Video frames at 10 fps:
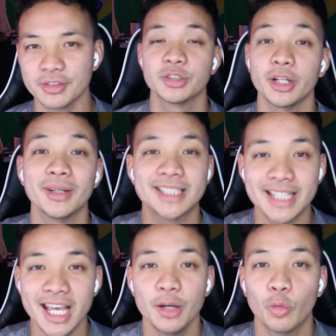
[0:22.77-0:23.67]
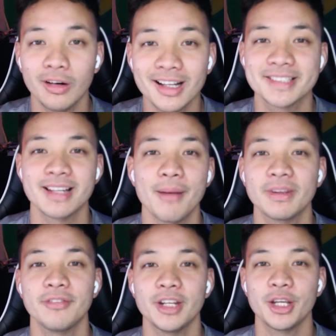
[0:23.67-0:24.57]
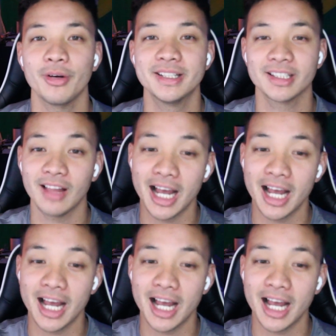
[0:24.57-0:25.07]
So anyway, today we're not stopping the video until